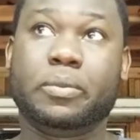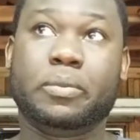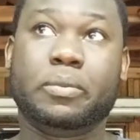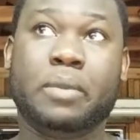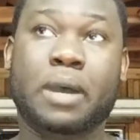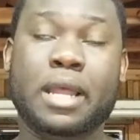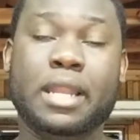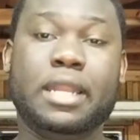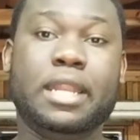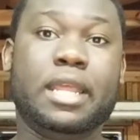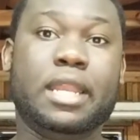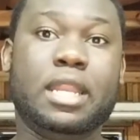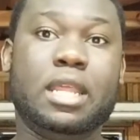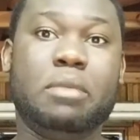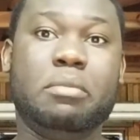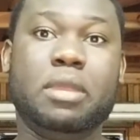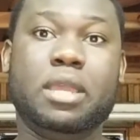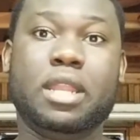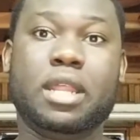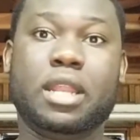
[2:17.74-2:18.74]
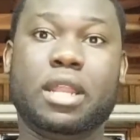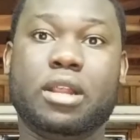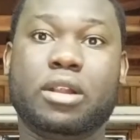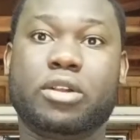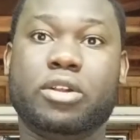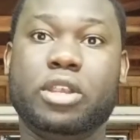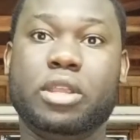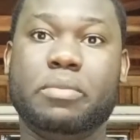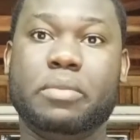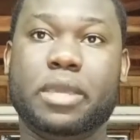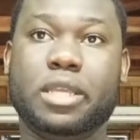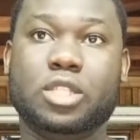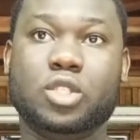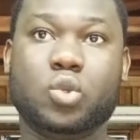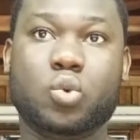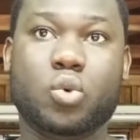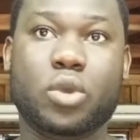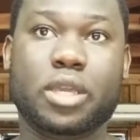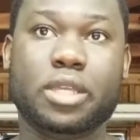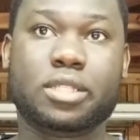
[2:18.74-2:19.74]
but then they made an agreement
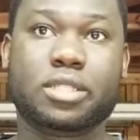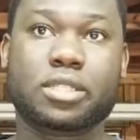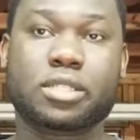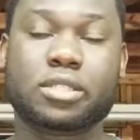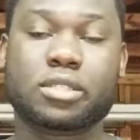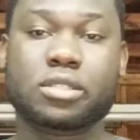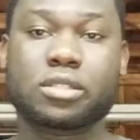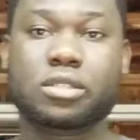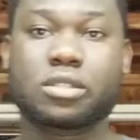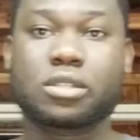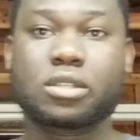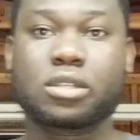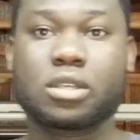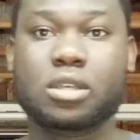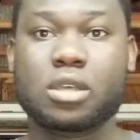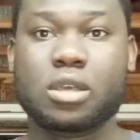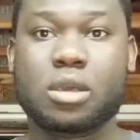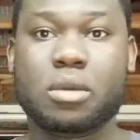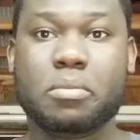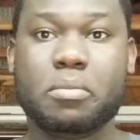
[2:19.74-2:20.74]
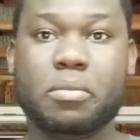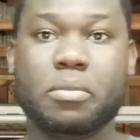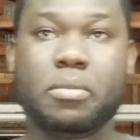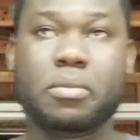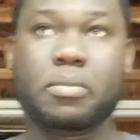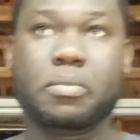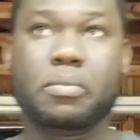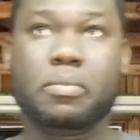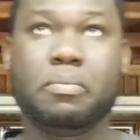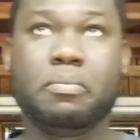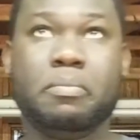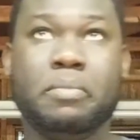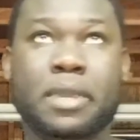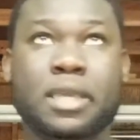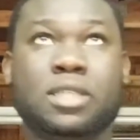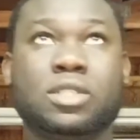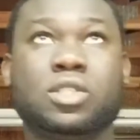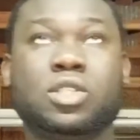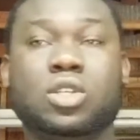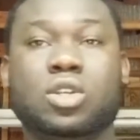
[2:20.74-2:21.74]
with
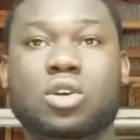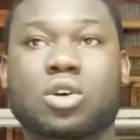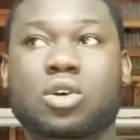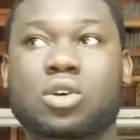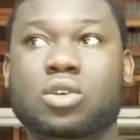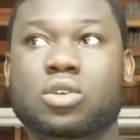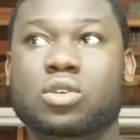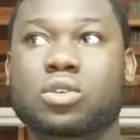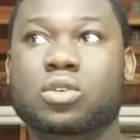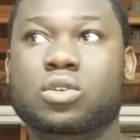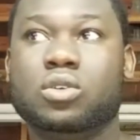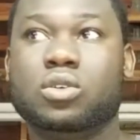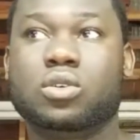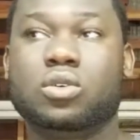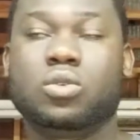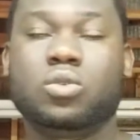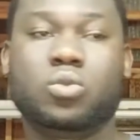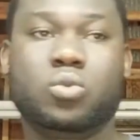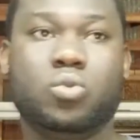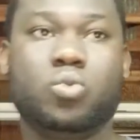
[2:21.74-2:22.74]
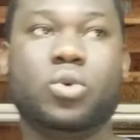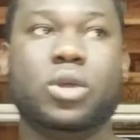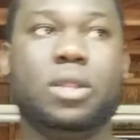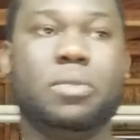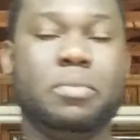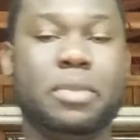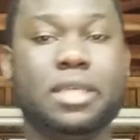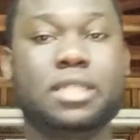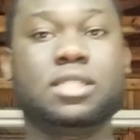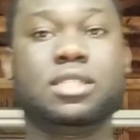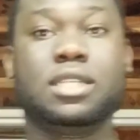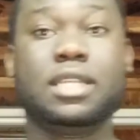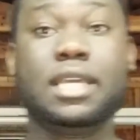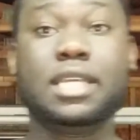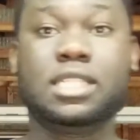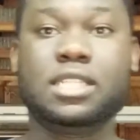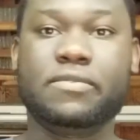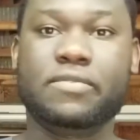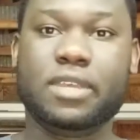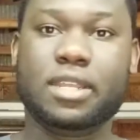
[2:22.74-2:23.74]
Mexico. Well, the
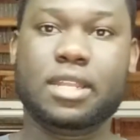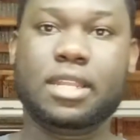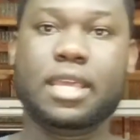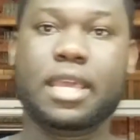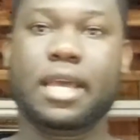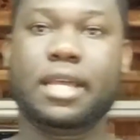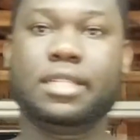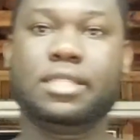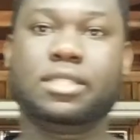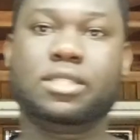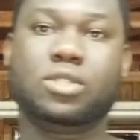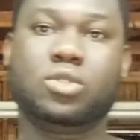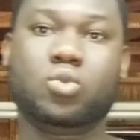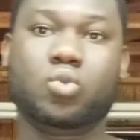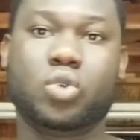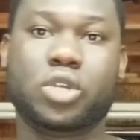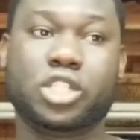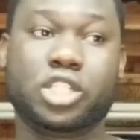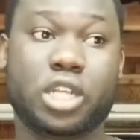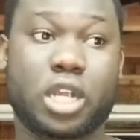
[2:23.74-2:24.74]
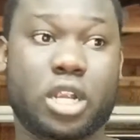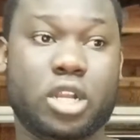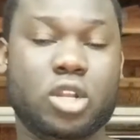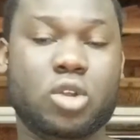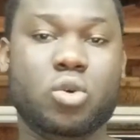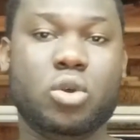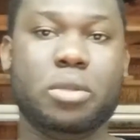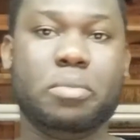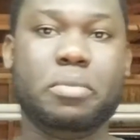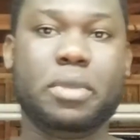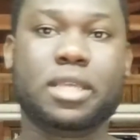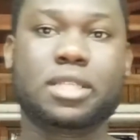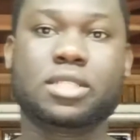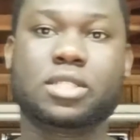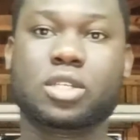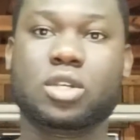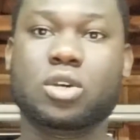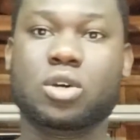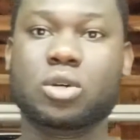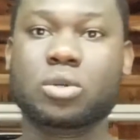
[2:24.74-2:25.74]
native Indians, which are now in
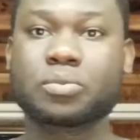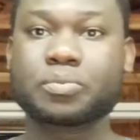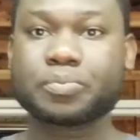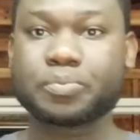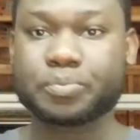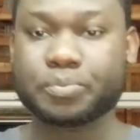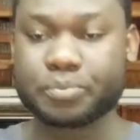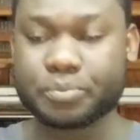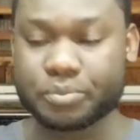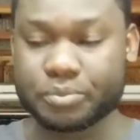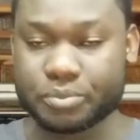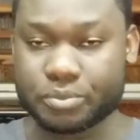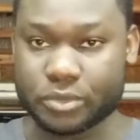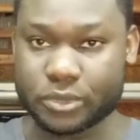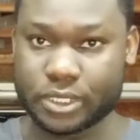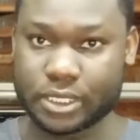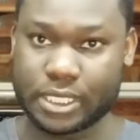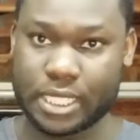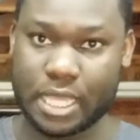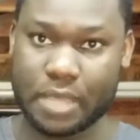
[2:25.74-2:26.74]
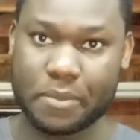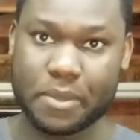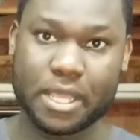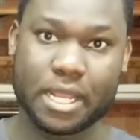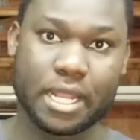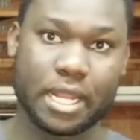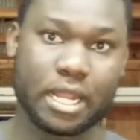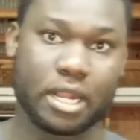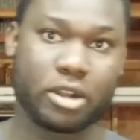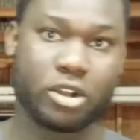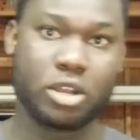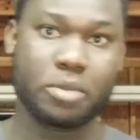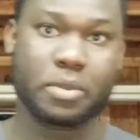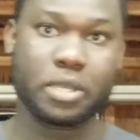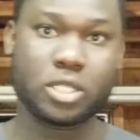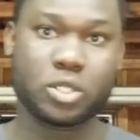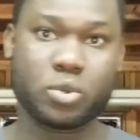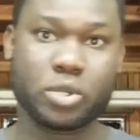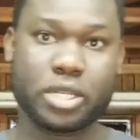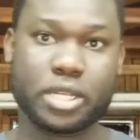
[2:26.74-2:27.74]
Mexico, they made an
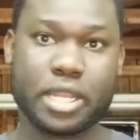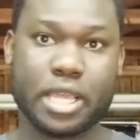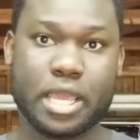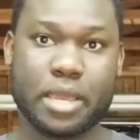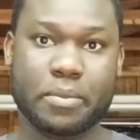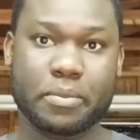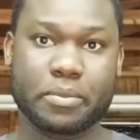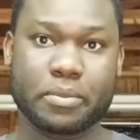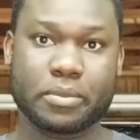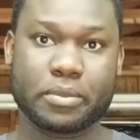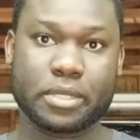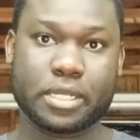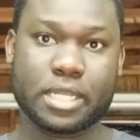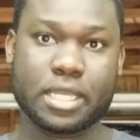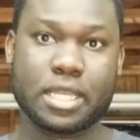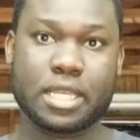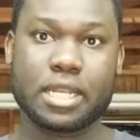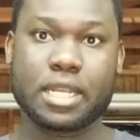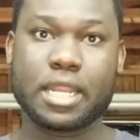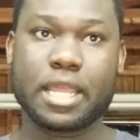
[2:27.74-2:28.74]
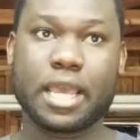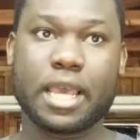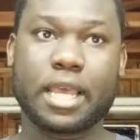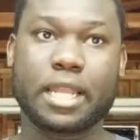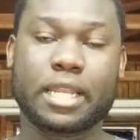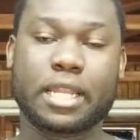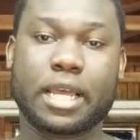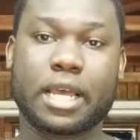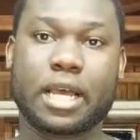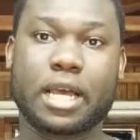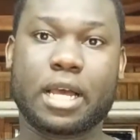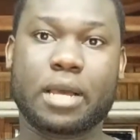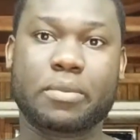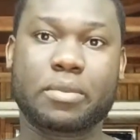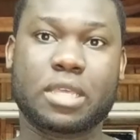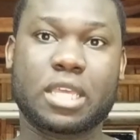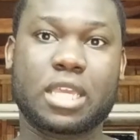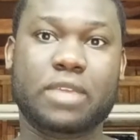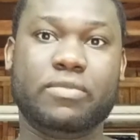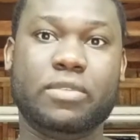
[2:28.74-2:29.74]
agreement with them. The Indian
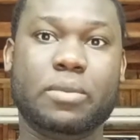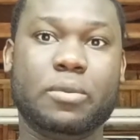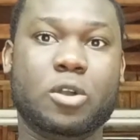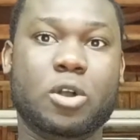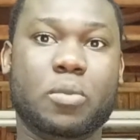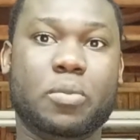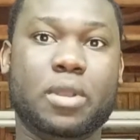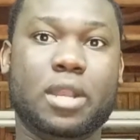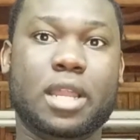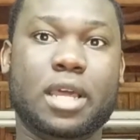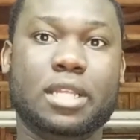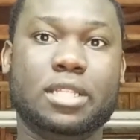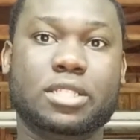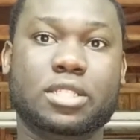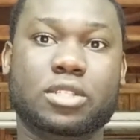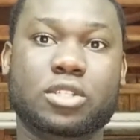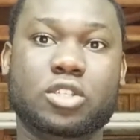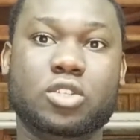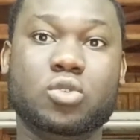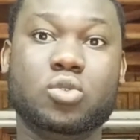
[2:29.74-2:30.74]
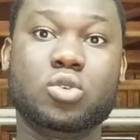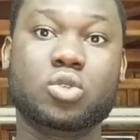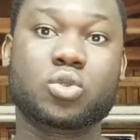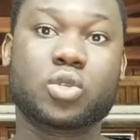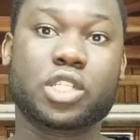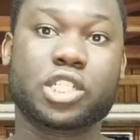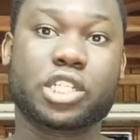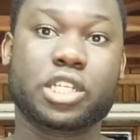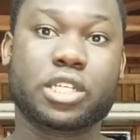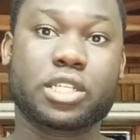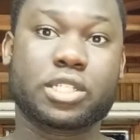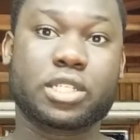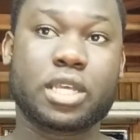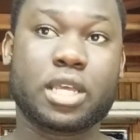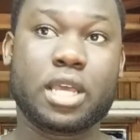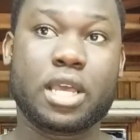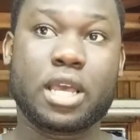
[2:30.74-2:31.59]
gave them a couple lands to use, which is